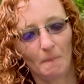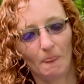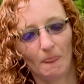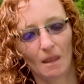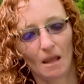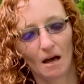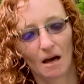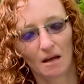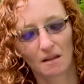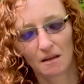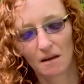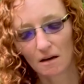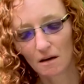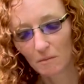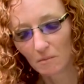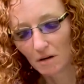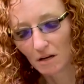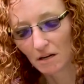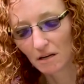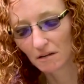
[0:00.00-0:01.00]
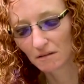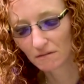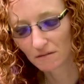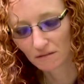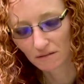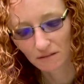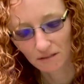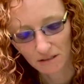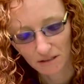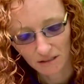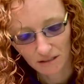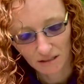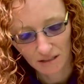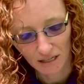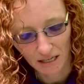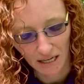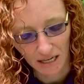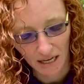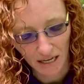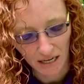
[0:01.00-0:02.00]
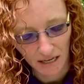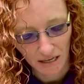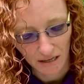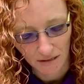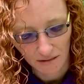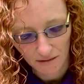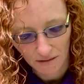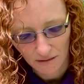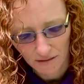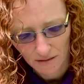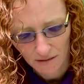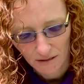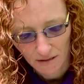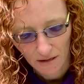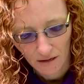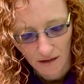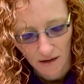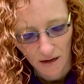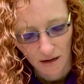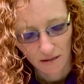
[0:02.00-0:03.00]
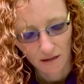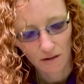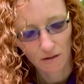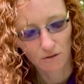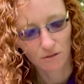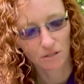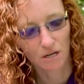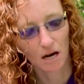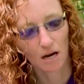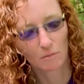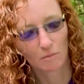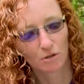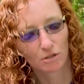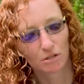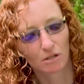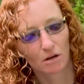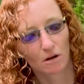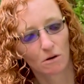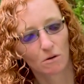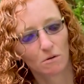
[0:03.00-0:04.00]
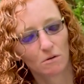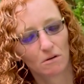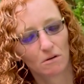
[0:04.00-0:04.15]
I think I'm gonna hit it another time or so,